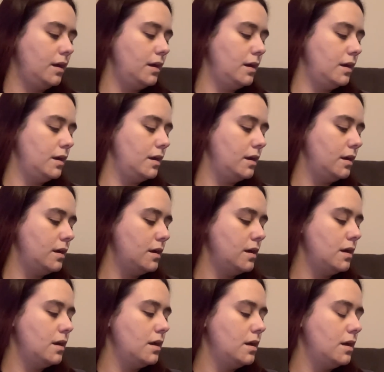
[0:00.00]

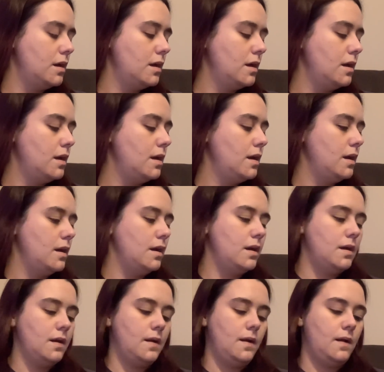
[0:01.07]

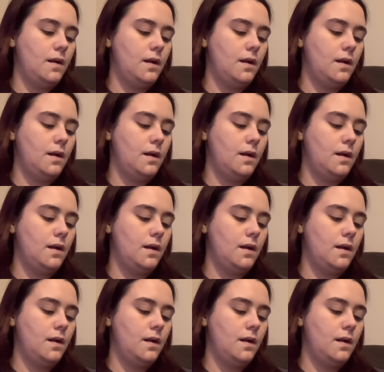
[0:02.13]
(no one is talking)